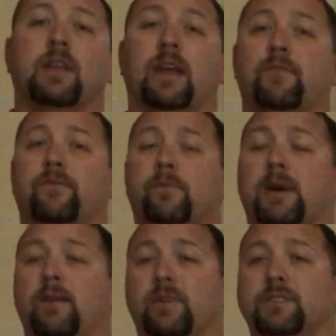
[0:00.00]
And from
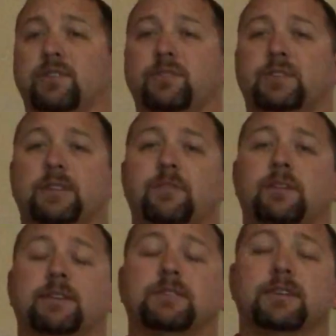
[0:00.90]
my research, it
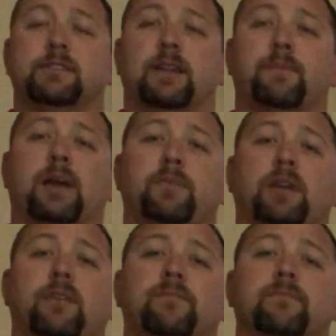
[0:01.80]
says that it might
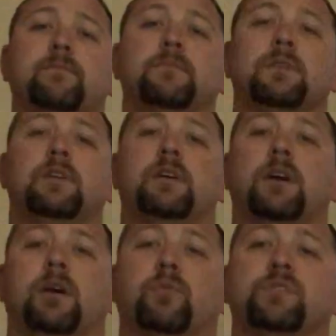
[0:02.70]
be
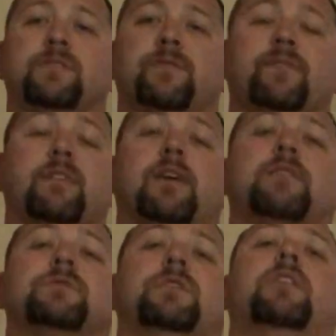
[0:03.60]
upwards of
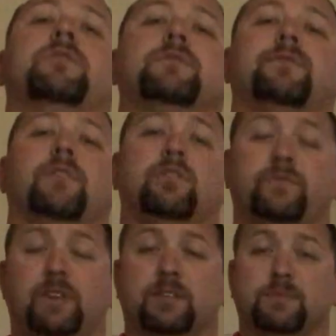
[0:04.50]
$50,000 for
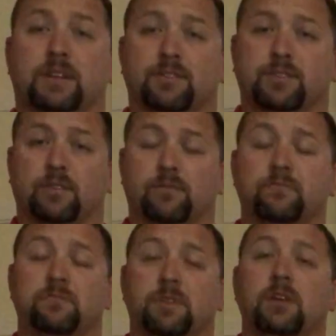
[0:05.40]
those victims that are
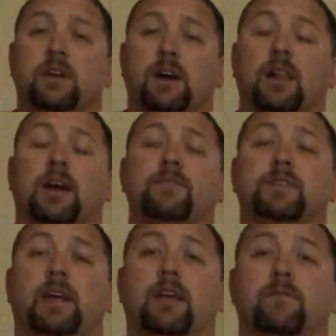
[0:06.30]
still alive
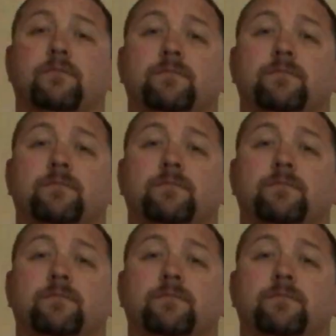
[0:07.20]
today.